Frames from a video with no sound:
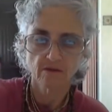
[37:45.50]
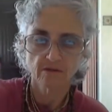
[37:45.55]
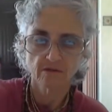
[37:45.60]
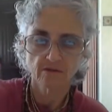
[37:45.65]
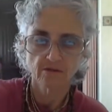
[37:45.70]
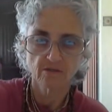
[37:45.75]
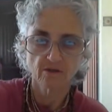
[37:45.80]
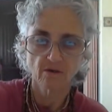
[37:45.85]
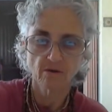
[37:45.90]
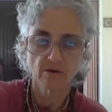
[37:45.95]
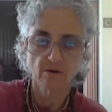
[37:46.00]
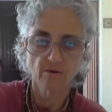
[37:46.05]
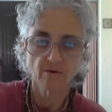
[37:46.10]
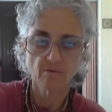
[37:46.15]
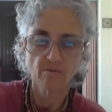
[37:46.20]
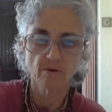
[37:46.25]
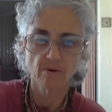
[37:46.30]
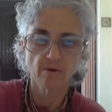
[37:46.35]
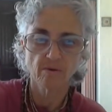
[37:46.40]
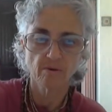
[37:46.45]
So here
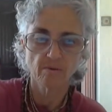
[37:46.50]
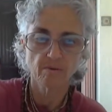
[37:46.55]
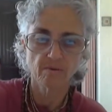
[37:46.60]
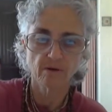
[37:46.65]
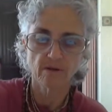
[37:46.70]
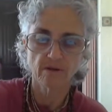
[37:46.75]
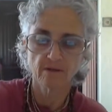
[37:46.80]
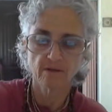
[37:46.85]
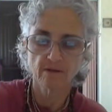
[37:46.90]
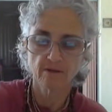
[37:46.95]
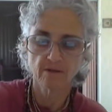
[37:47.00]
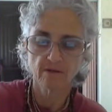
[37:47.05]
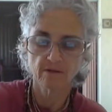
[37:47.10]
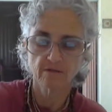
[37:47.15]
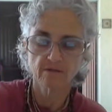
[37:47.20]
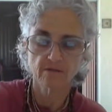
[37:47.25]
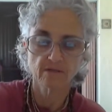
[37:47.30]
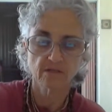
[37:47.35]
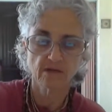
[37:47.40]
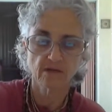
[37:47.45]
Prabhupada
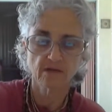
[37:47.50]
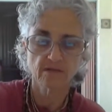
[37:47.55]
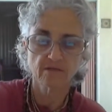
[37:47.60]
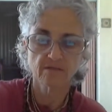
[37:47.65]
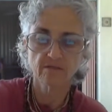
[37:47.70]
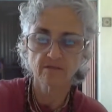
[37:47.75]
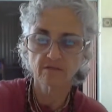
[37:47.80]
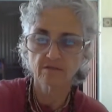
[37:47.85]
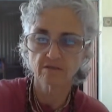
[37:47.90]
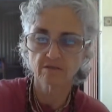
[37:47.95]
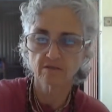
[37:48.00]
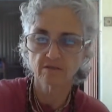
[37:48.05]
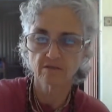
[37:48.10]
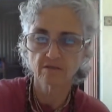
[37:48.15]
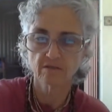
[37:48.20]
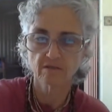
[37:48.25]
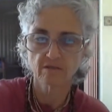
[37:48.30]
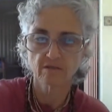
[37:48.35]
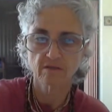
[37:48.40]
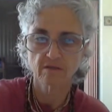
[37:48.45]
says,
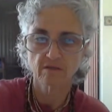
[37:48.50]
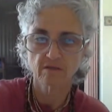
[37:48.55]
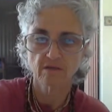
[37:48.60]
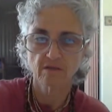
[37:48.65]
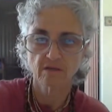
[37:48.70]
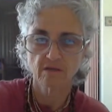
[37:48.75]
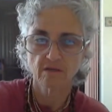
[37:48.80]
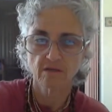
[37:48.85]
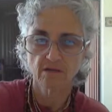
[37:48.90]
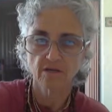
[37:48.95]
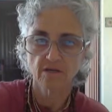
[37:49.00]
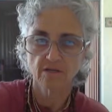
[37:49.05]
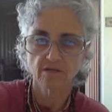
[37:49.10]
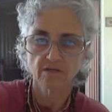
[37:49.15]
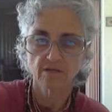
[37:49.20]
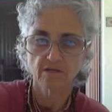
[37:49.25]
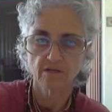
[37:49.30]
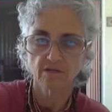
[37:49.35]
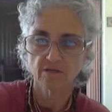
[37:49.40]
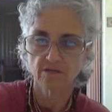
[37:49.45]

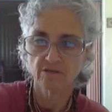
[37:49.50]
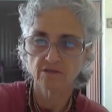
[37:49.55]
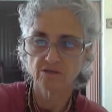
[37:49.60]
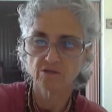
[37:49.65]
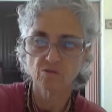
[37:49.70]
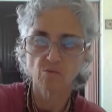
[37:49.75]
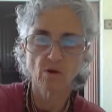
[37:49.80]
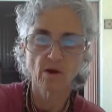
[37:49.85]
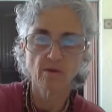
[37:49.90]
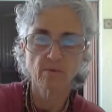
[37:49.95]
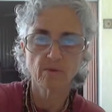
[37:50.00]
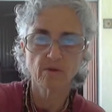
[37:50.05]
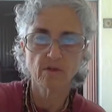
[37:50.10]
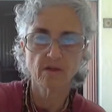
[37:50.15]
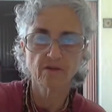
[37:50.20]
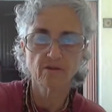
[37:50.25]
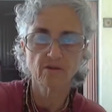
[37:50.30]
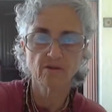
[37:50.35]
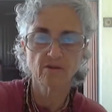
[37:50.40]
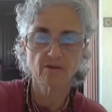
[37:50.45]
see, this is why we
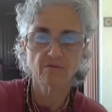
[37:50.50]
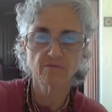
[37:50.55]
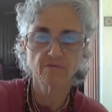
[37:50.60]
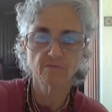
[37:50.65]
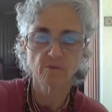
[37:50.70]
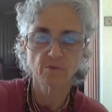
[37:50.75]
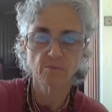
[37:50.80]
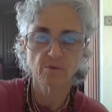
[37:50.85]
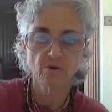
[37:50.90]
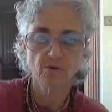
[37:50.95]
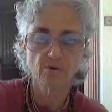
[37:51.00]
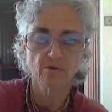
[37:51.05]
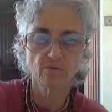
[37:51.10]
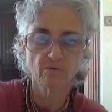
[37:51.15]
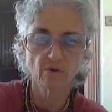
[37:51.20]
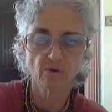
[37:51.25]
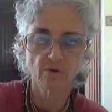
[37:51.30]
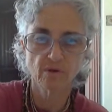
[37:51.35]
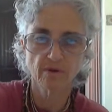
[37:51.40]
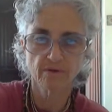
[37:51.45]
like to hear from the pure
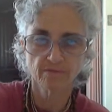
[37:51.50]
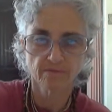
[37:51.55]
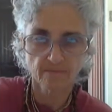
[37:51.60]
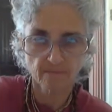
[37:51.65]
devotee.